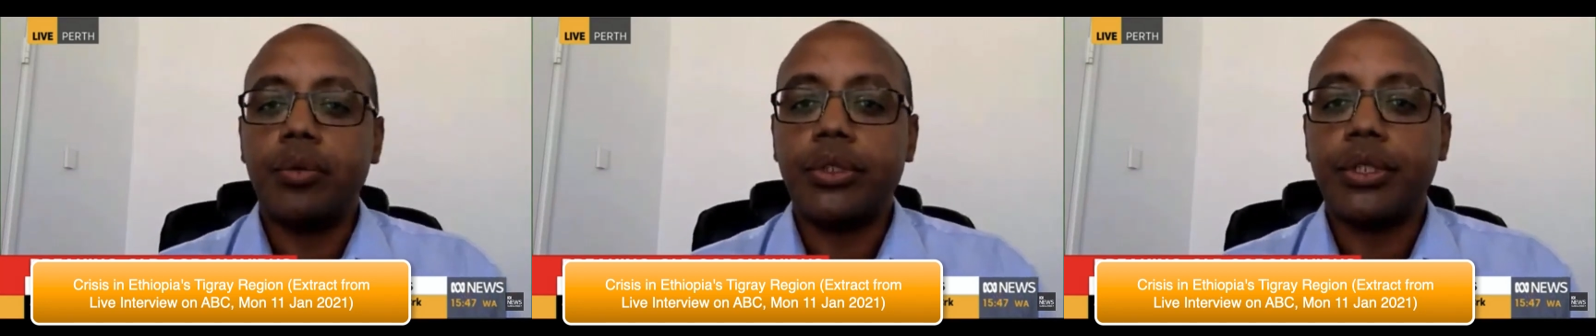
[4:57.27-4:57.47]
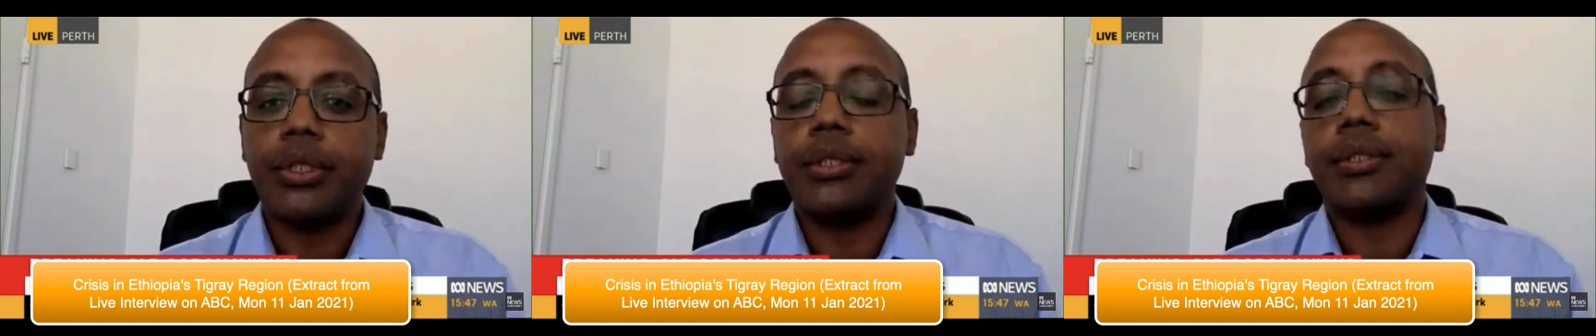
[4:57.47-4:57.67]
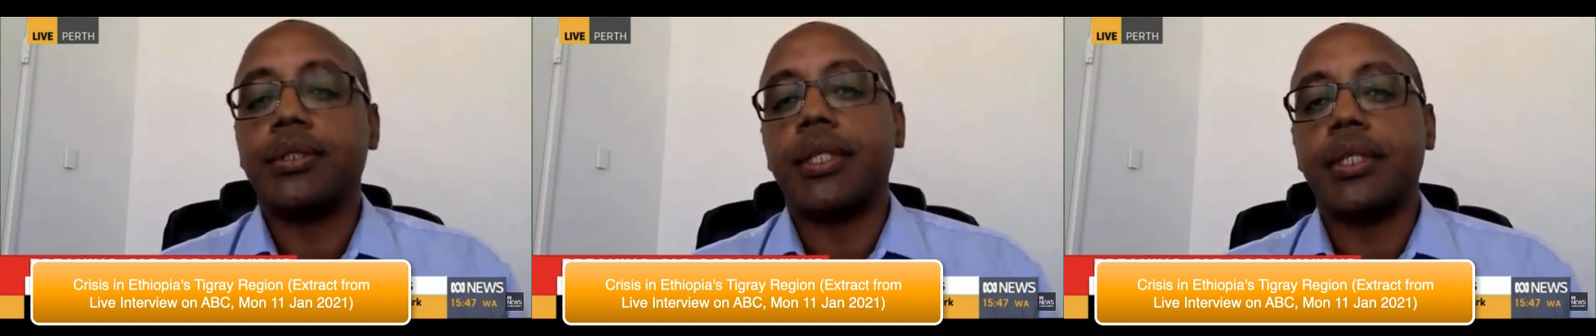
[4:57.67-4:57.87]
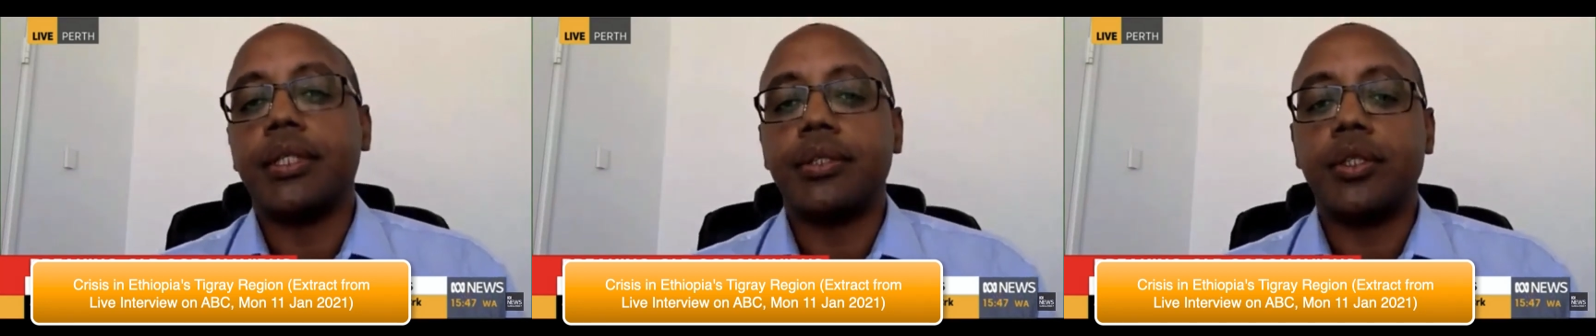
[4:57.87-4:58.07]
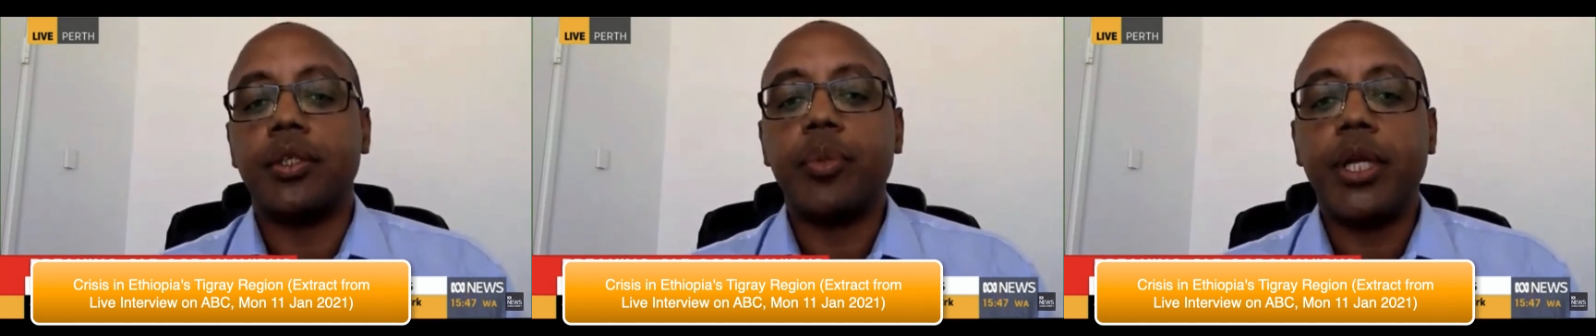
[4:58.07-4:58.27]
which is
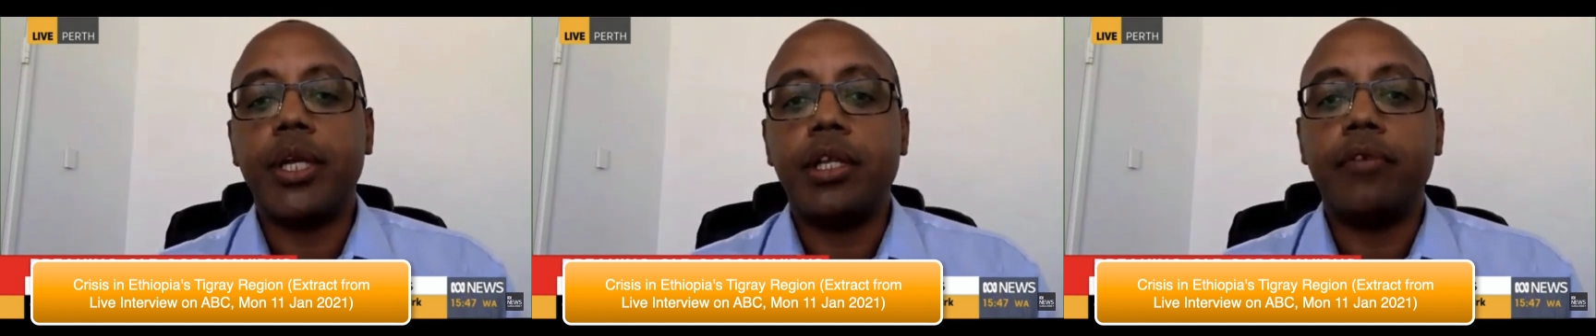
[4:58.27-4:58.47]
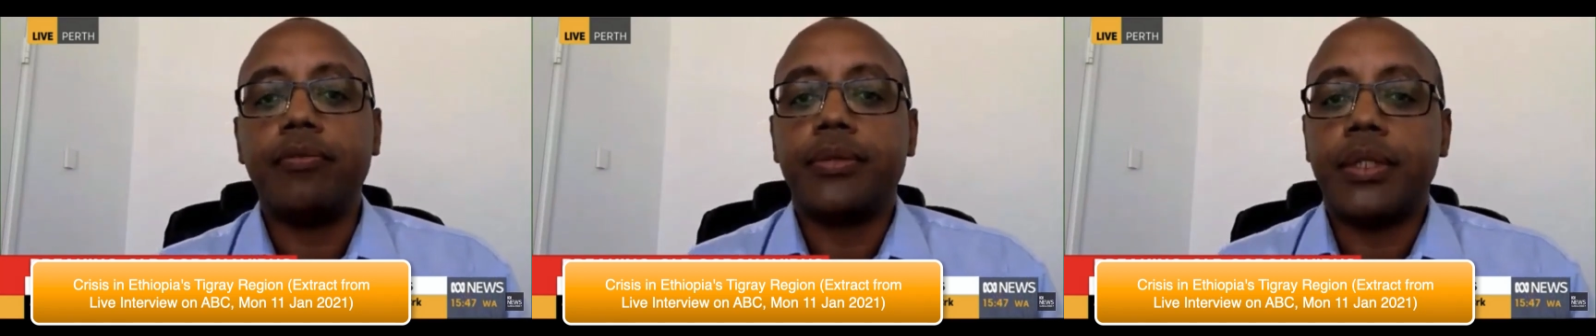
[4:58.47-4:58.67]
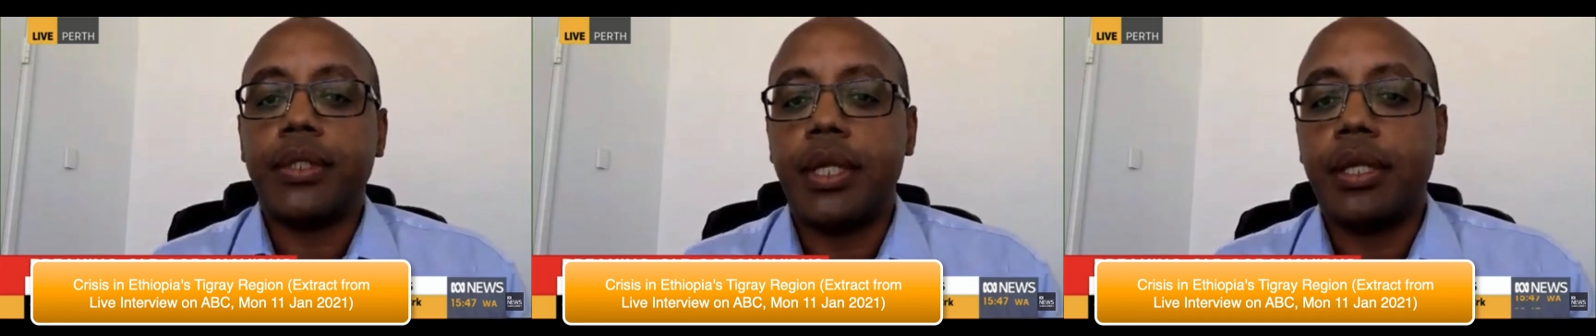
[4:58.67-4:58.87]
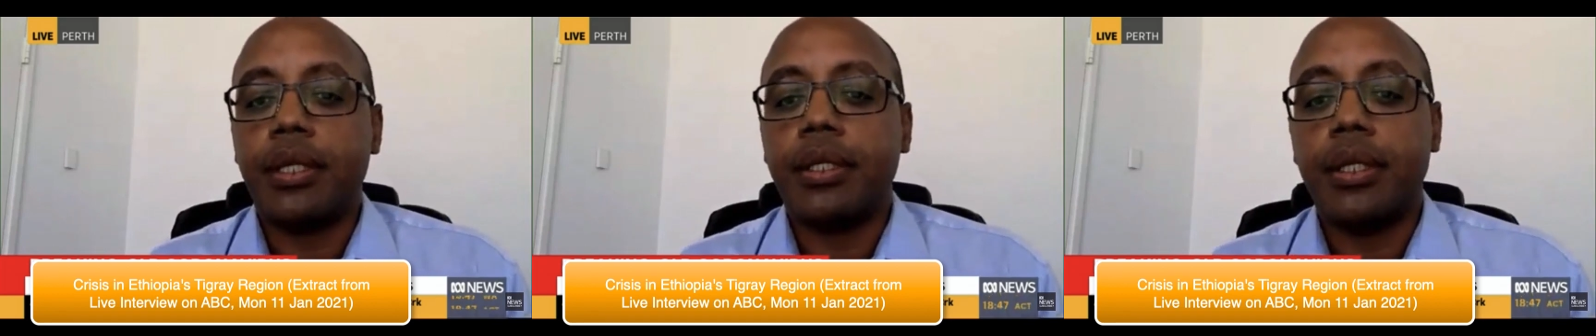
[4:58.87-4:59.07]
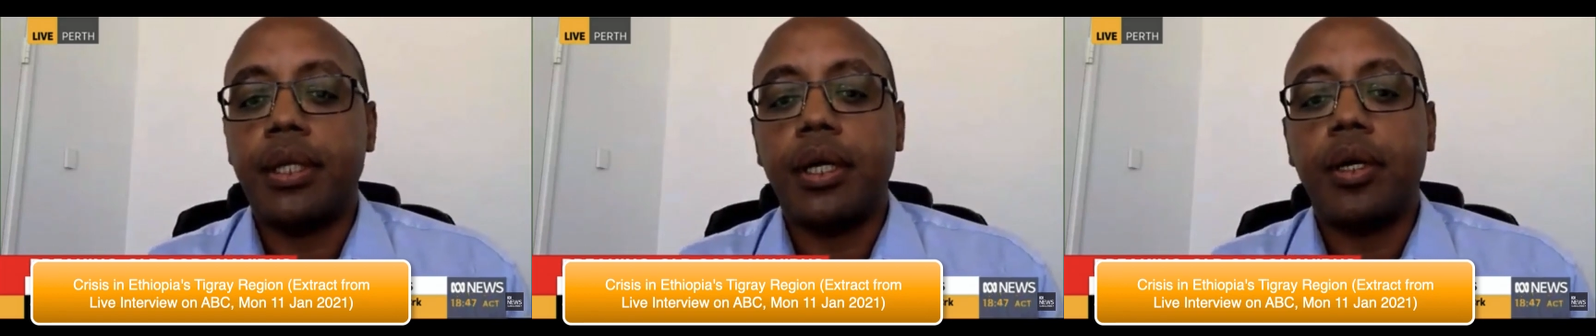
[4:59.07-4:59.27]
a TPLF,
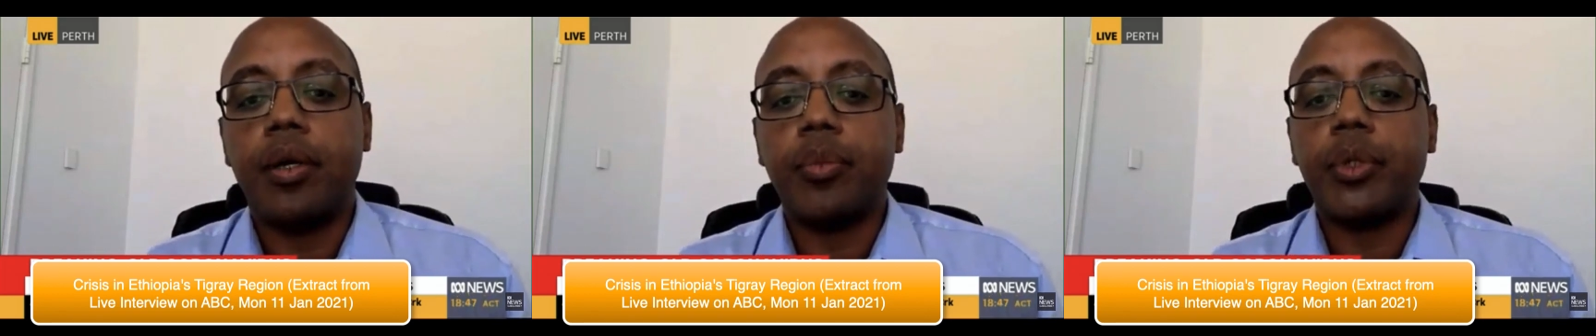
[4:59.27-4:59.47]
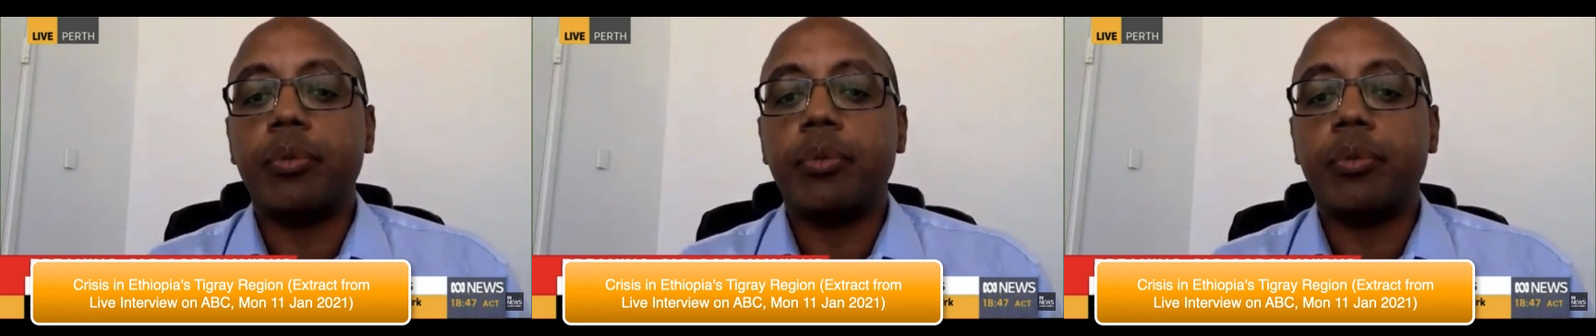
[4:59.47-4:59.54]
Tigrayan